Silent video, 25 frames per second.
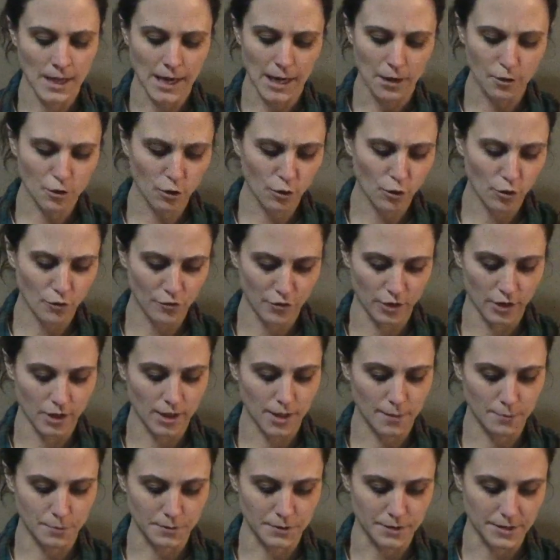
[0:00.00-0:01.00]
I'll go over a
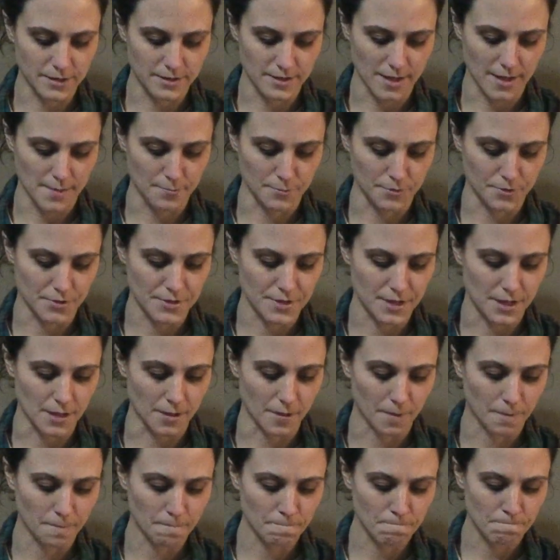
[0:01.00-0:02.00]
couple of examples
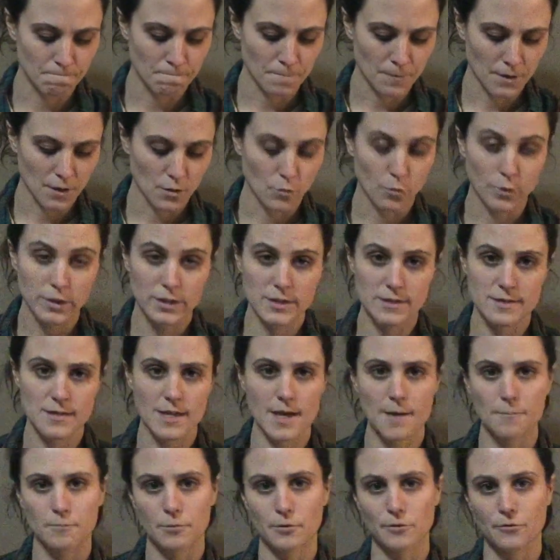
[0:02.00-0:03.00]
here. One
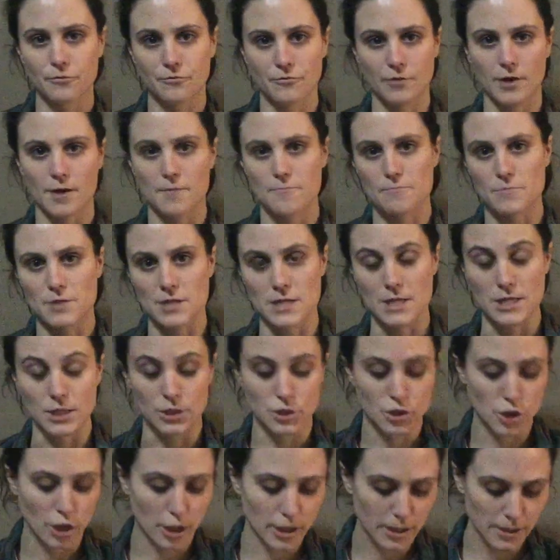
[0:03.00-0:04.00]
example from the
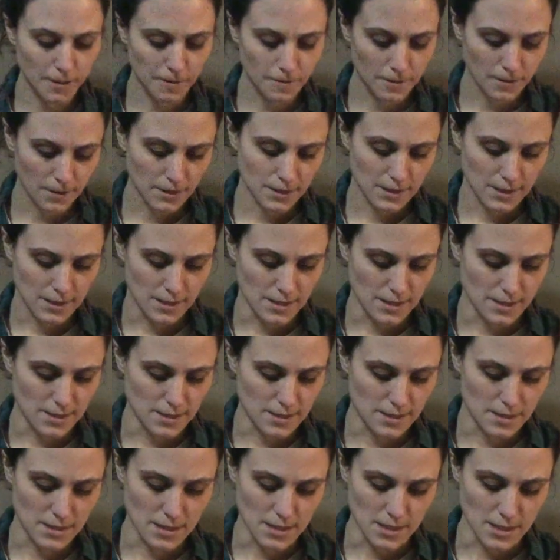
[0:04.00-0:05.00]
chart
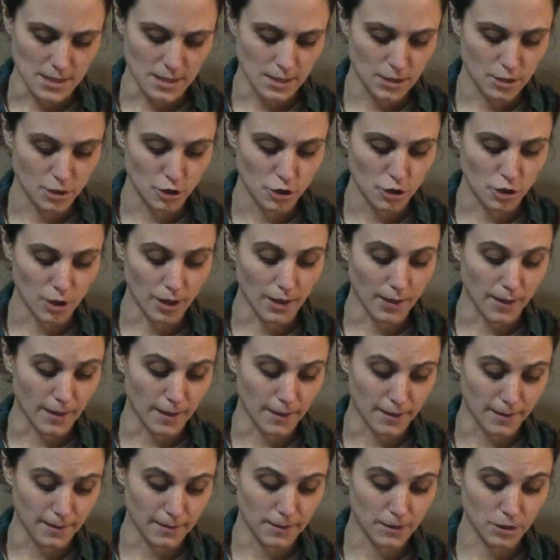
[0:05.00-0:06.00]
is the
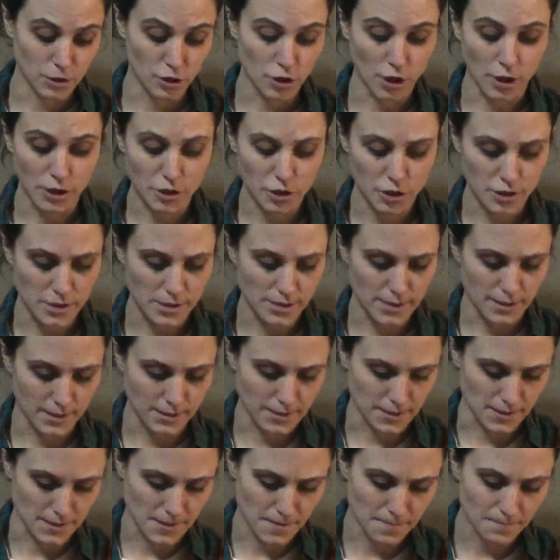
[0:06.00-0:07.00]
conjunction
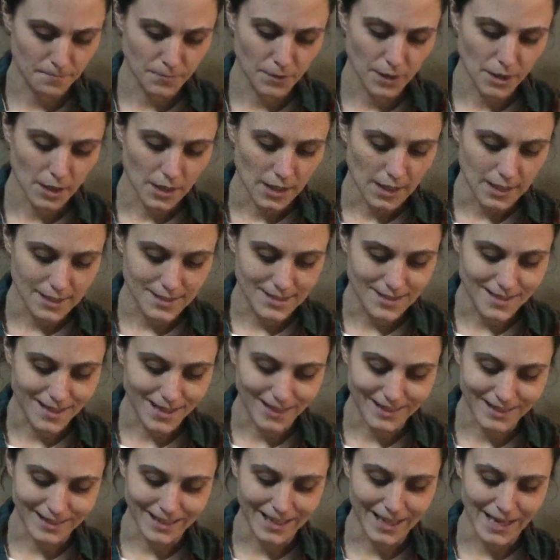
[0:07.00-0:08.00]
sentence. It's
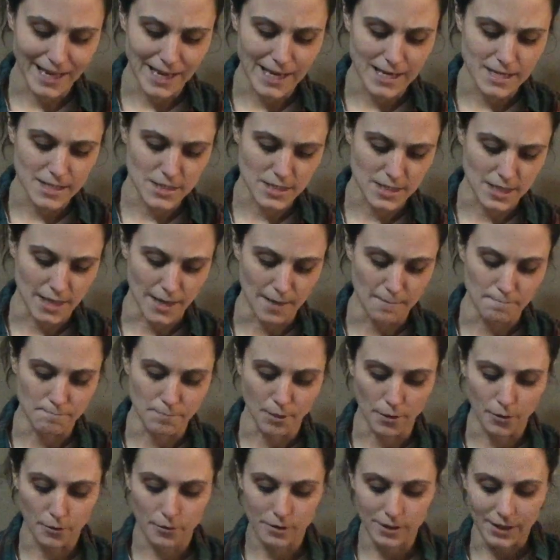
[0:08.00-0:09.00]
not the case that
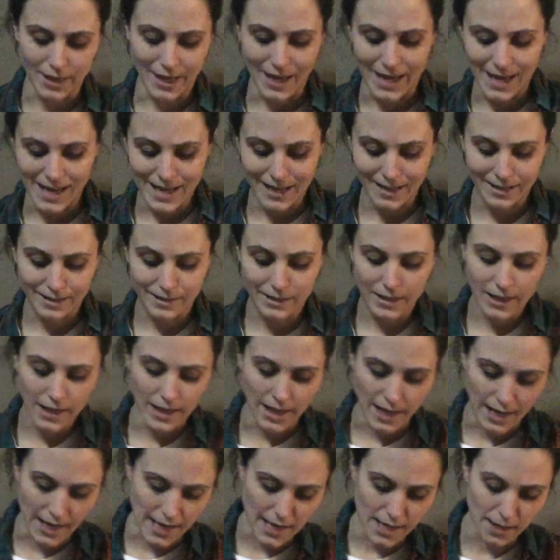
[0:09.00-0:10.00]
both Anne
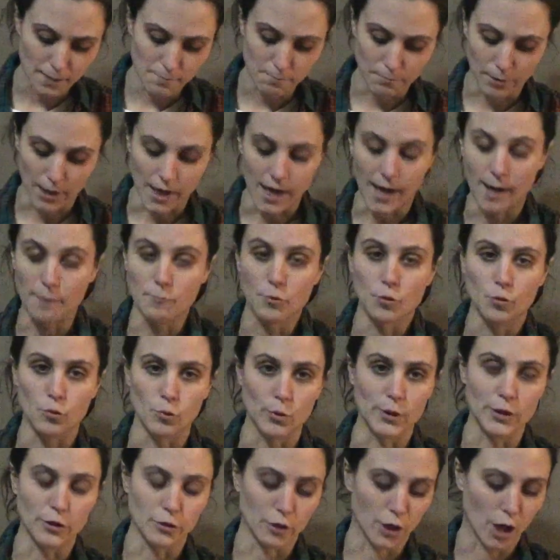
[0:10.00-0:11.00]
and Bob
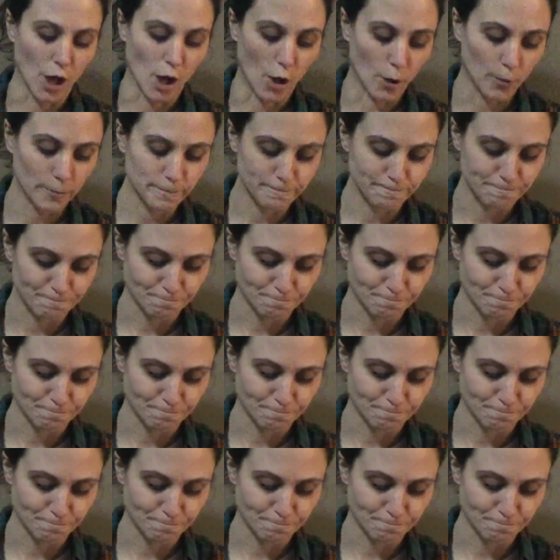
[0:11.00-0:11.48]
will go.